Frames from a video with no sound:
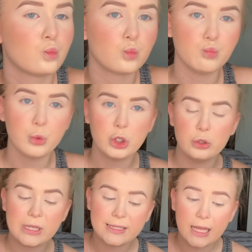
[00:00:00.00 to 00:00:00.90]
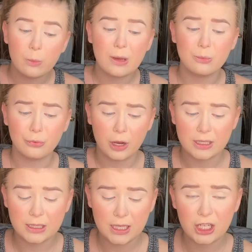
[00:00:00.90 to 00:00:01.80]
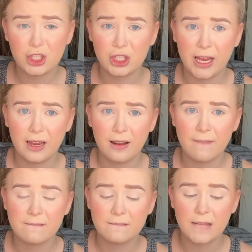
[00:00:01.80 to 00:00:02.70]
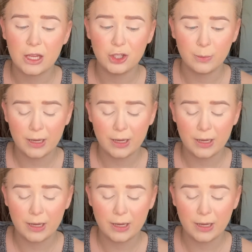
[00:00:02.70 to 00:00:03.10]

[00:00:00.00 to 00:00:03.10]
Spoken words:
I'm going to use that same bronze shade and do my